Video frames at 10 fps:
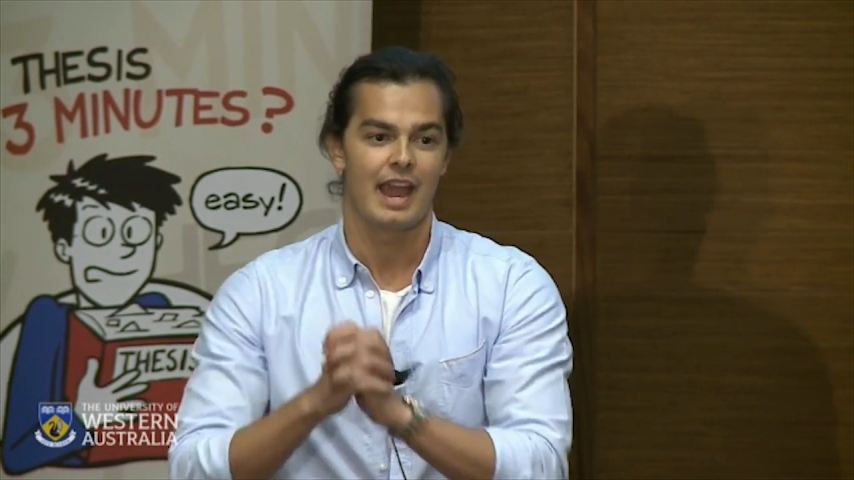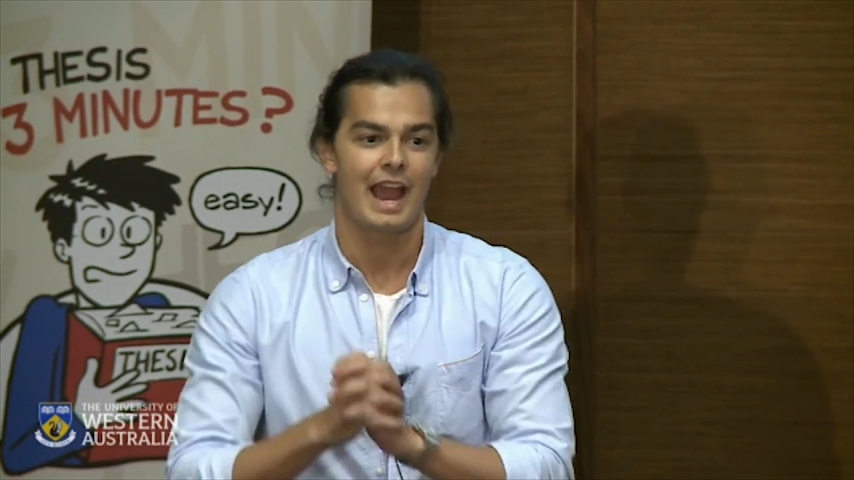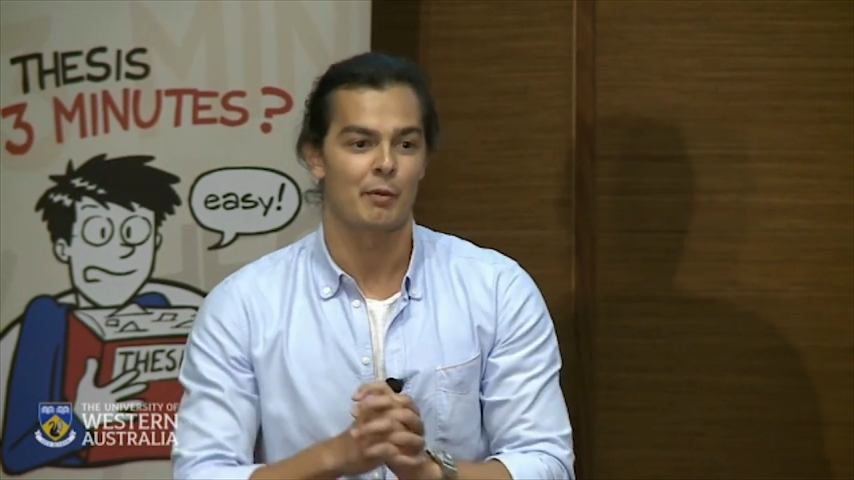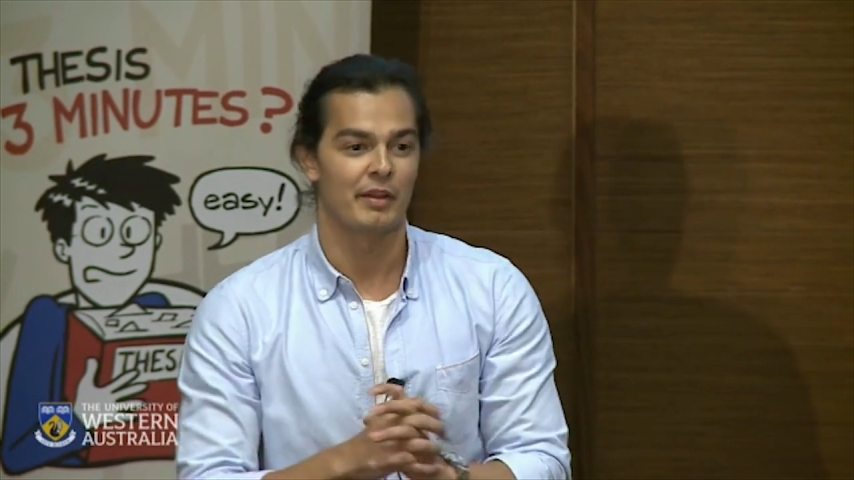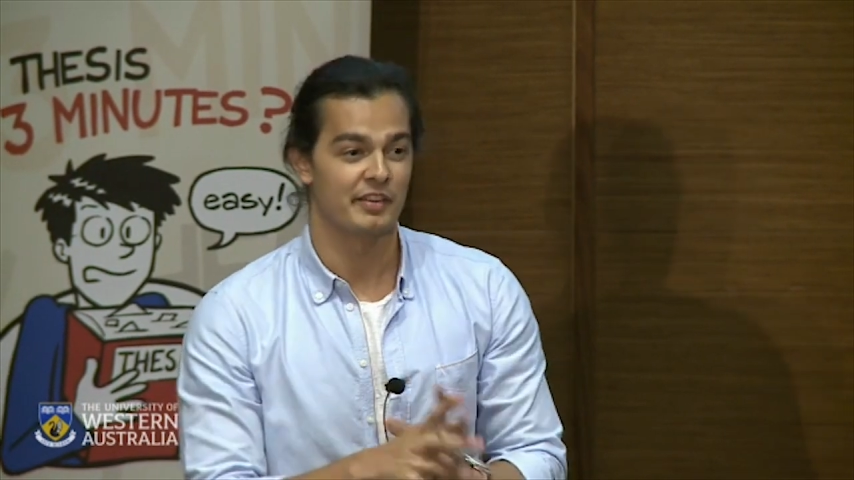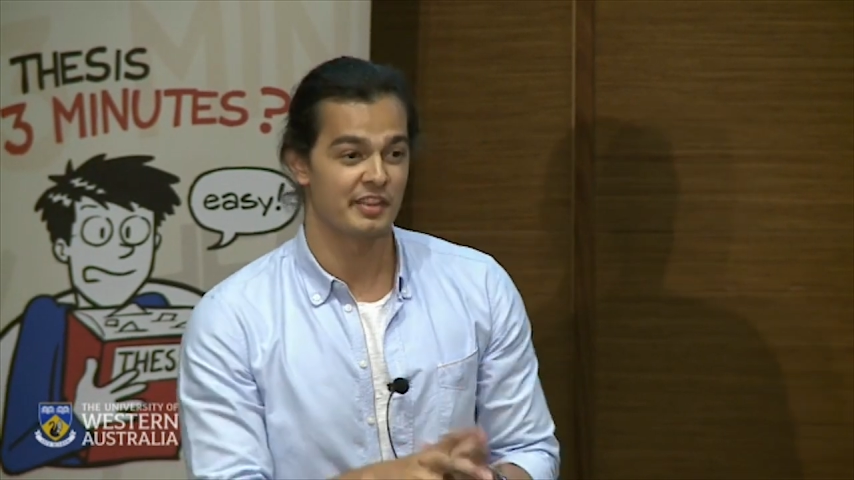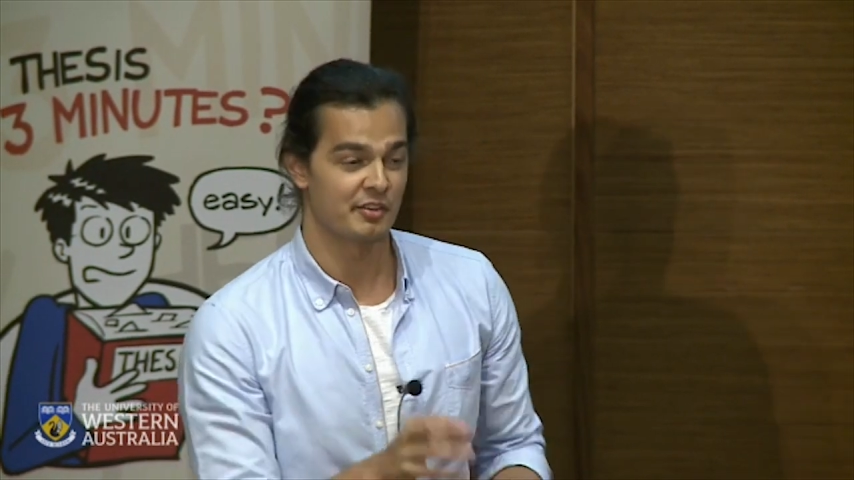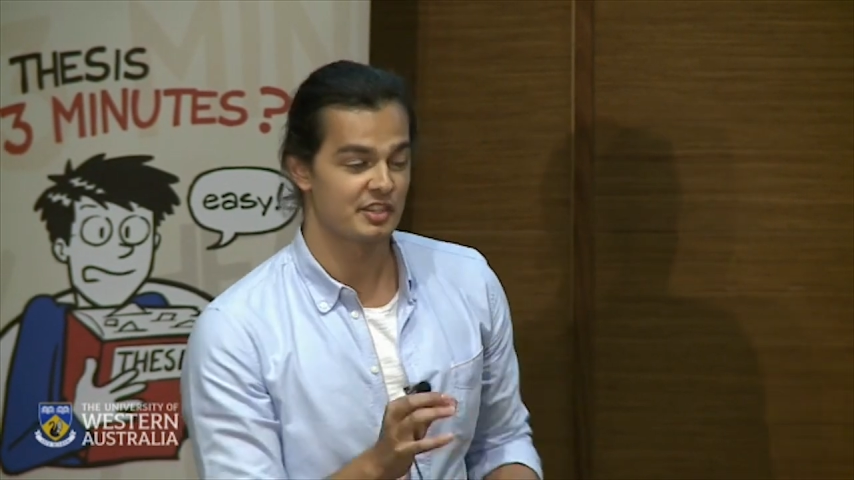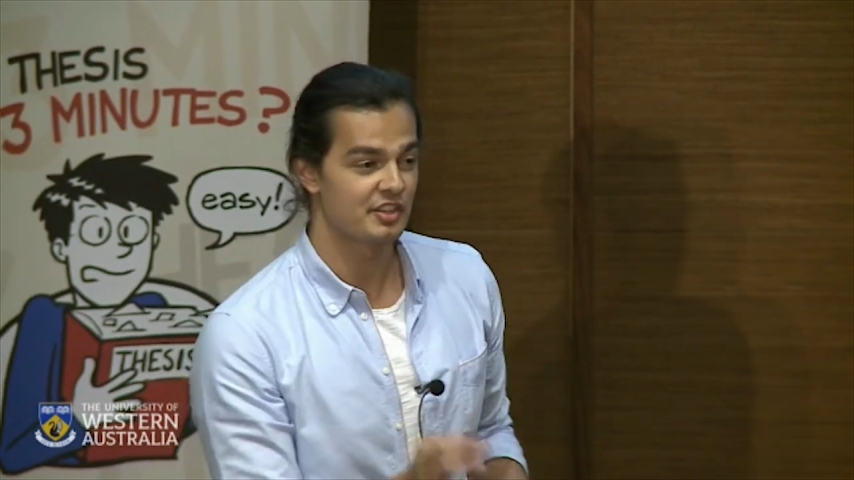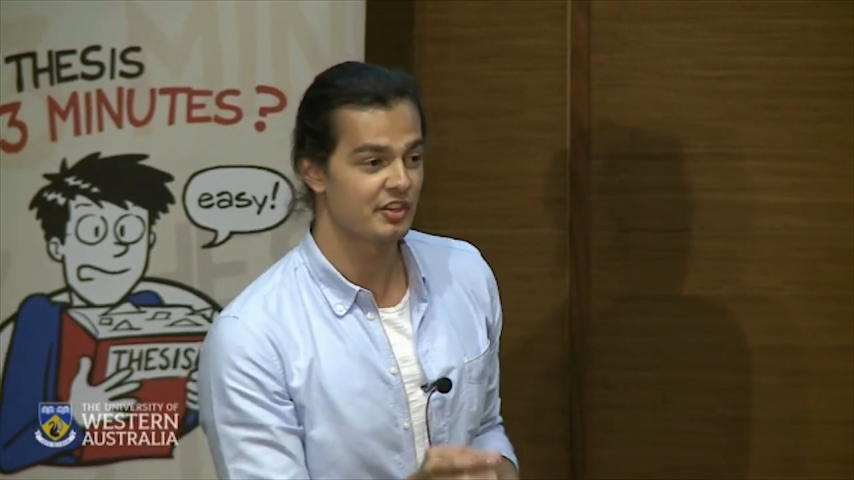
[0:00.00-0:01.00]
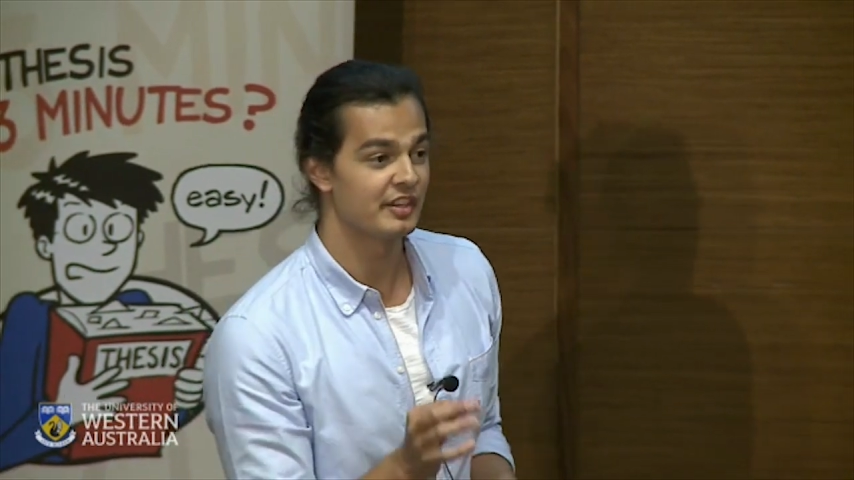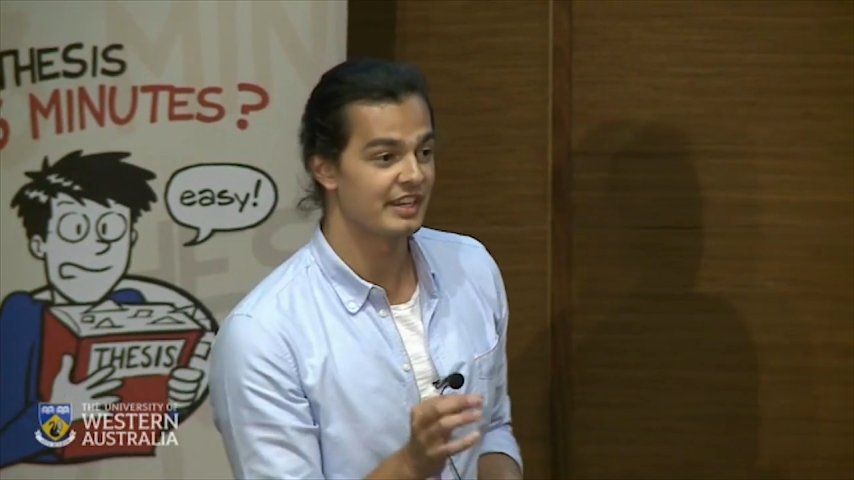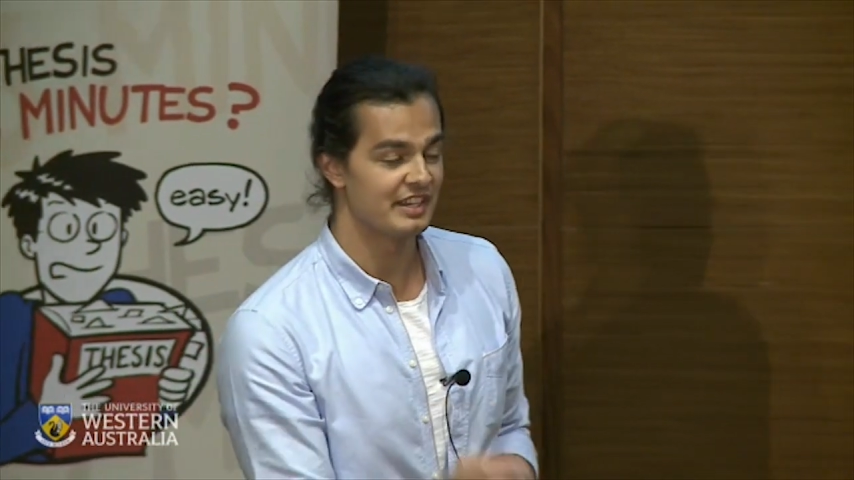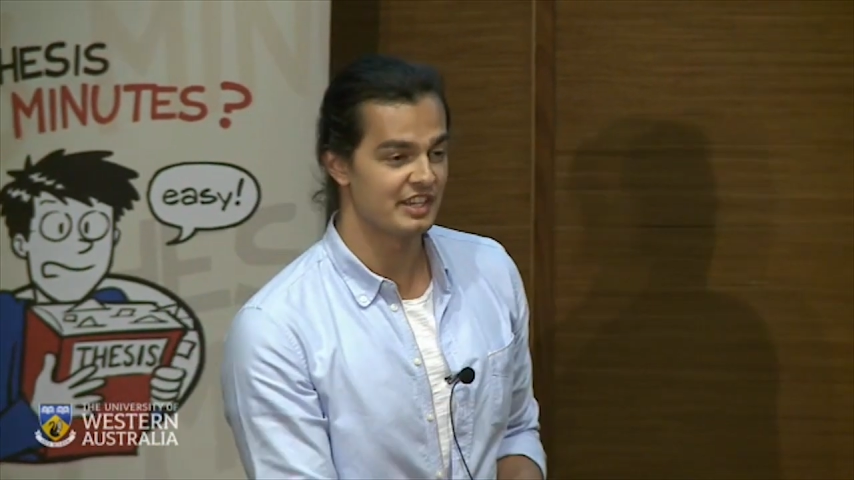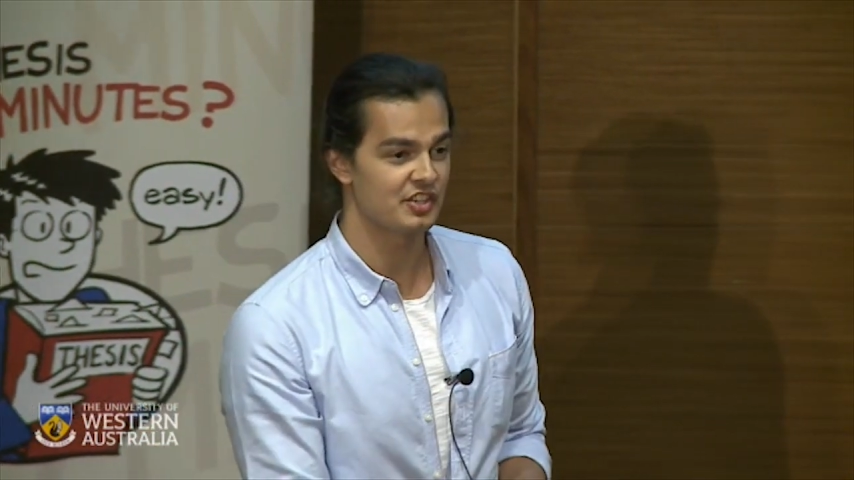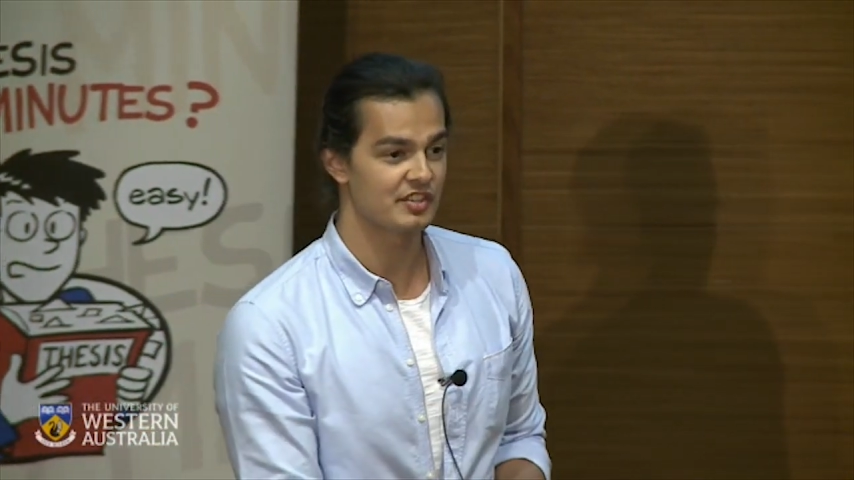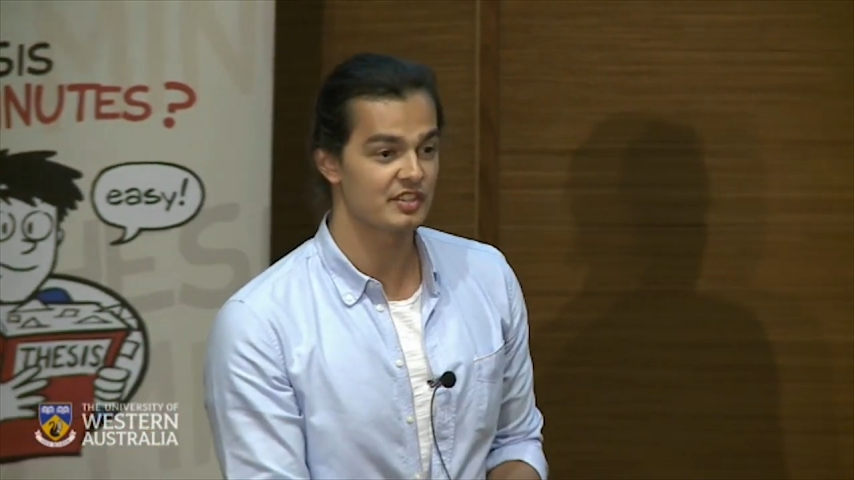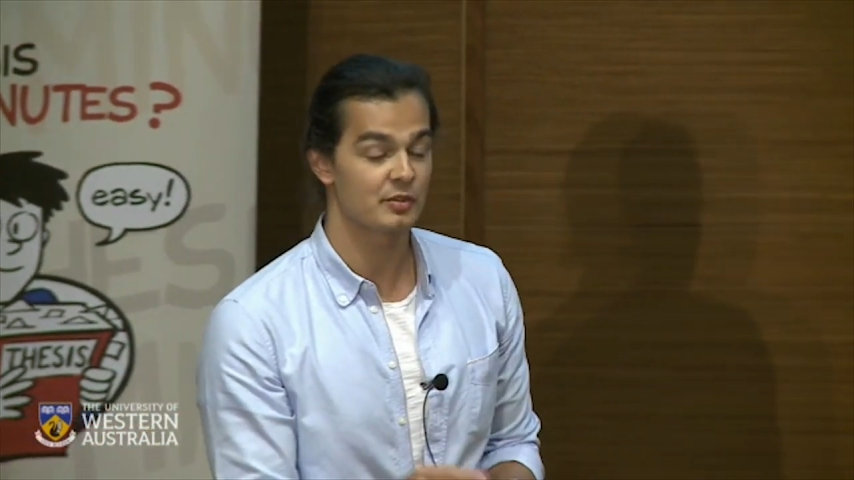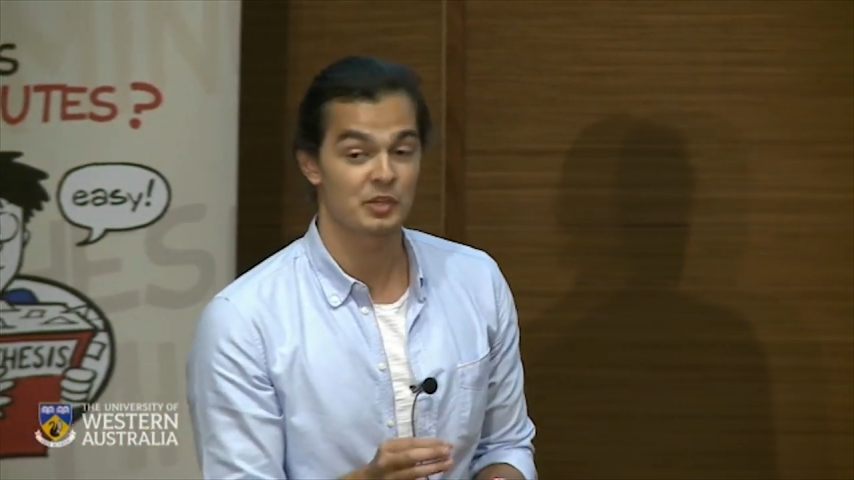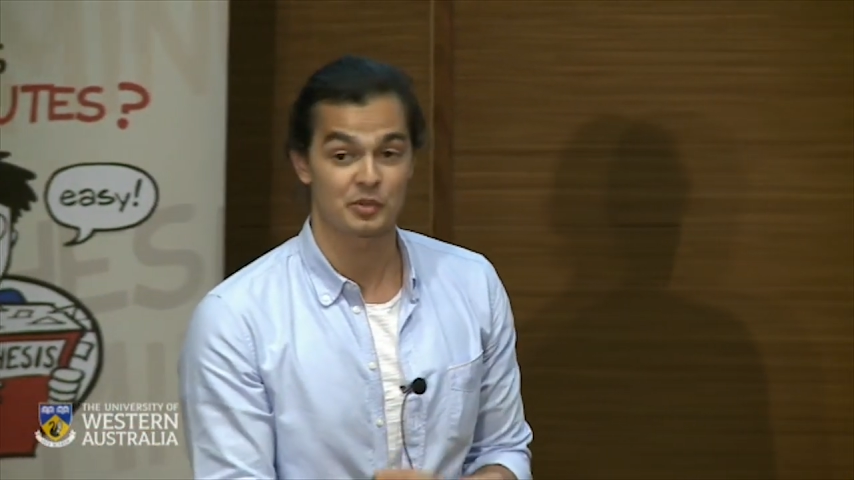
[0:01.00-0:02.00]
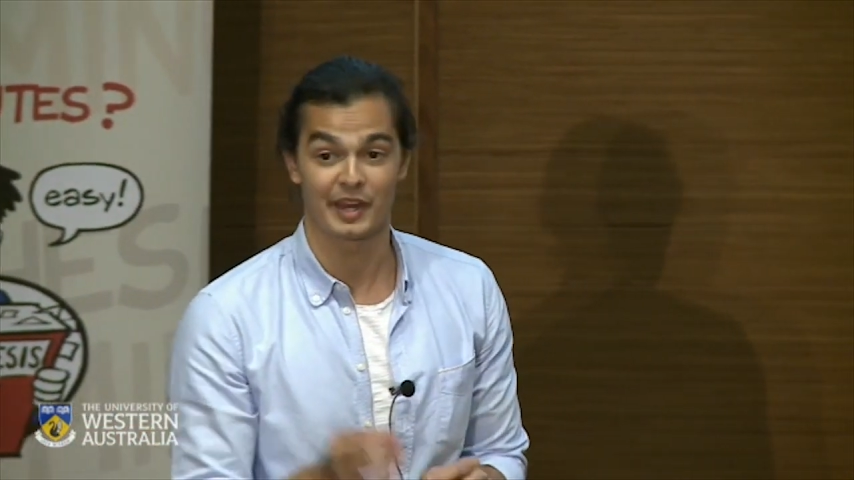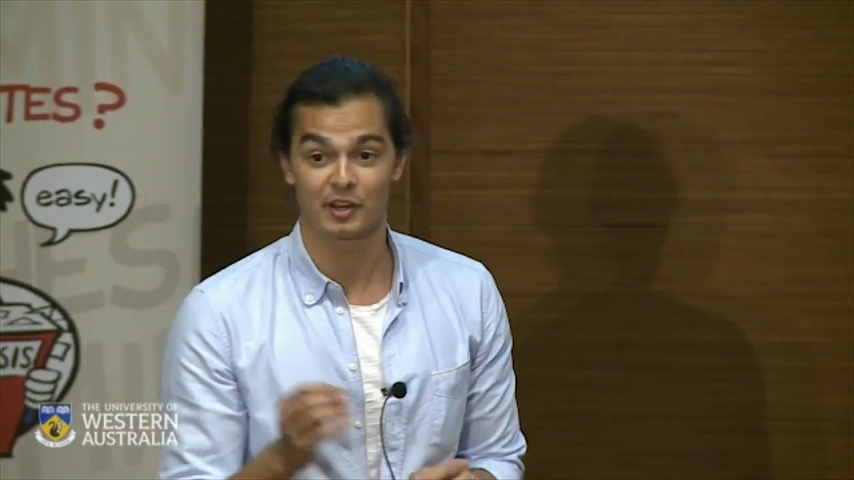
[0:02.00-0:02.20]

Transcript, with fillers: However, there are certain conditions which may